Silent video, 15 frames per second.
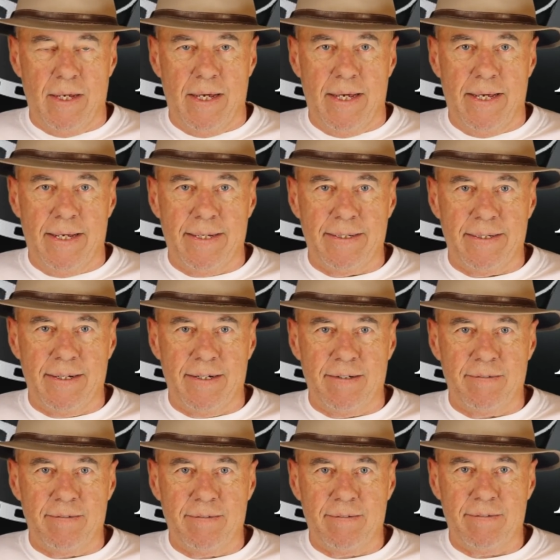
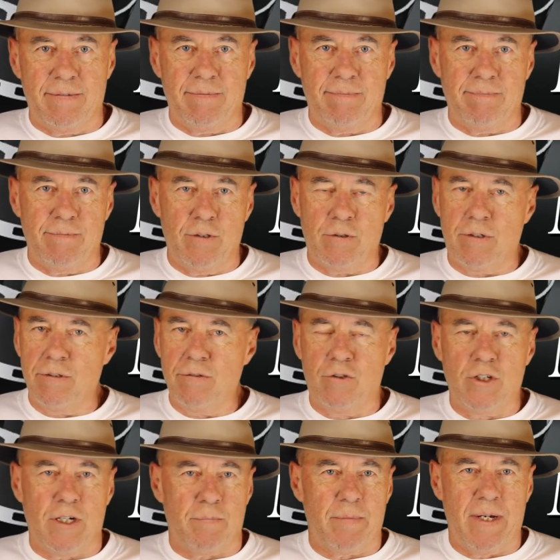And you can
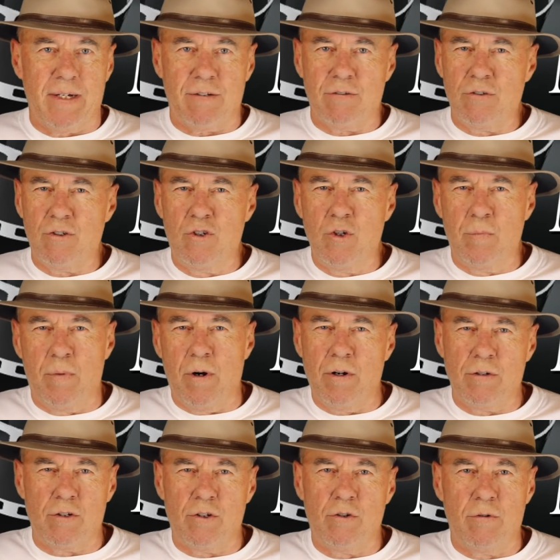check back, there's two
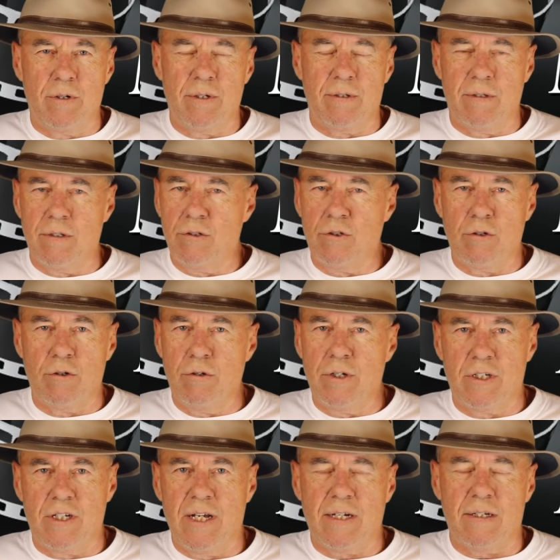parts to it to show you
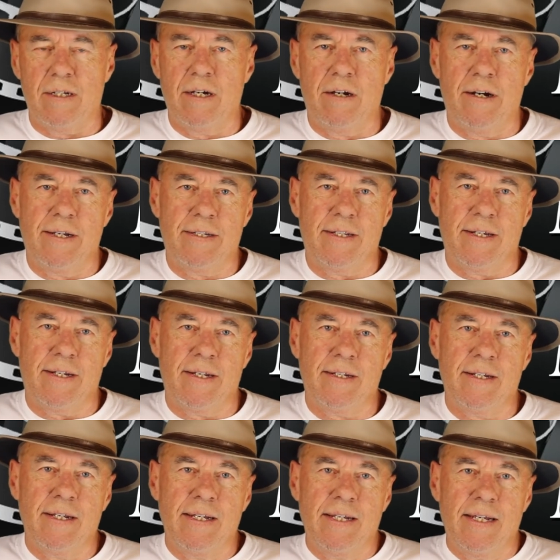exactly how I did
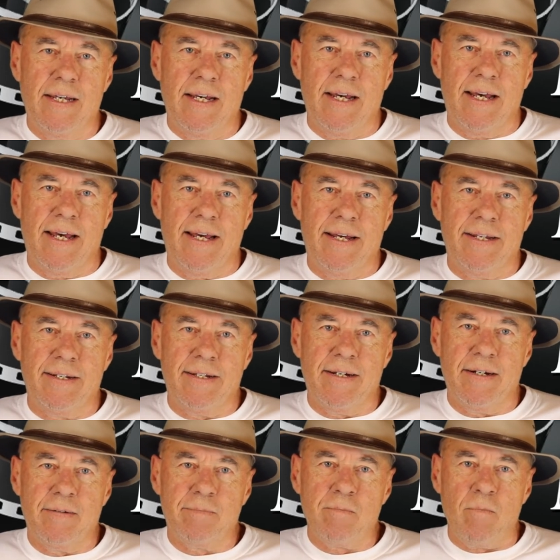it. And
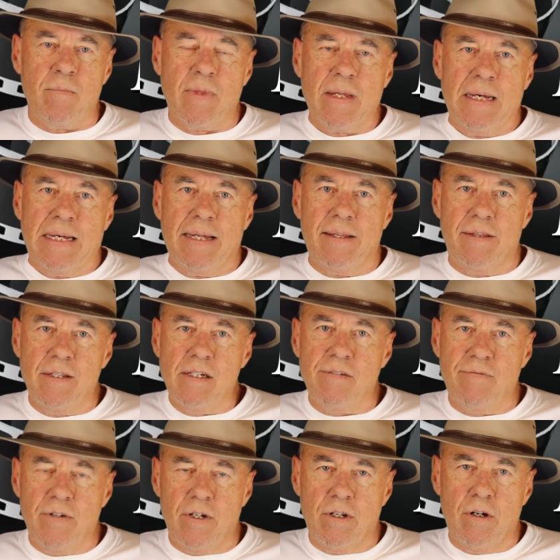
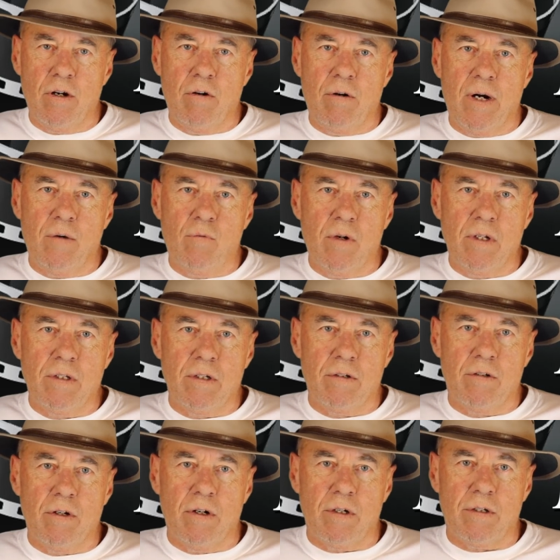this video, I wanted to
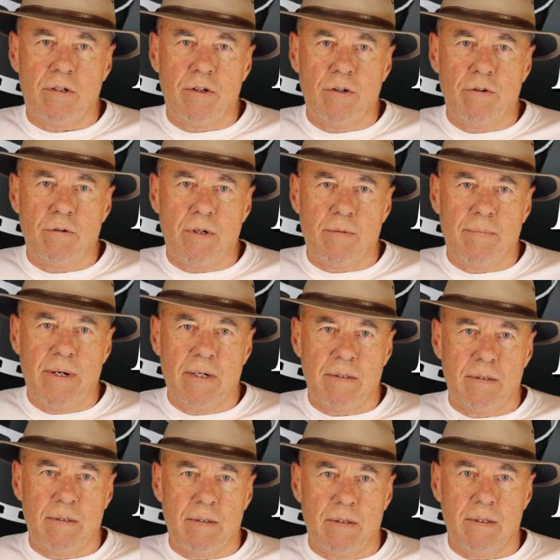talk to you
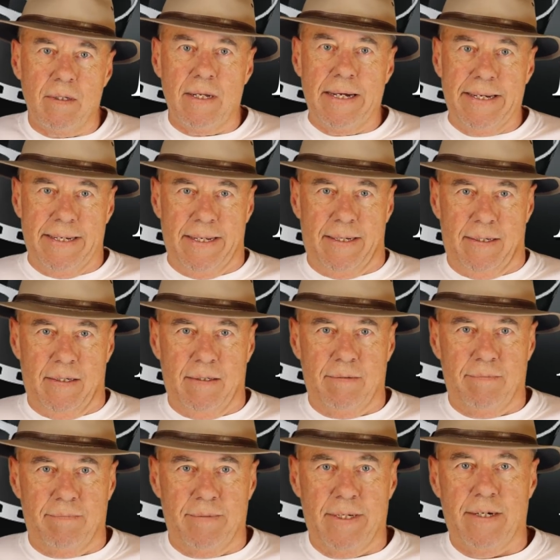about lighting.
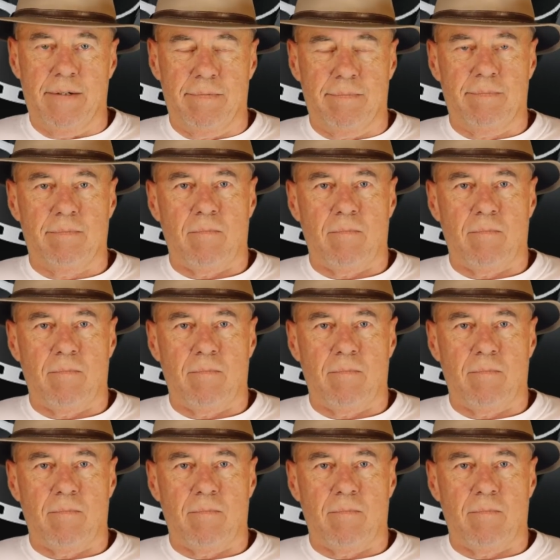Now,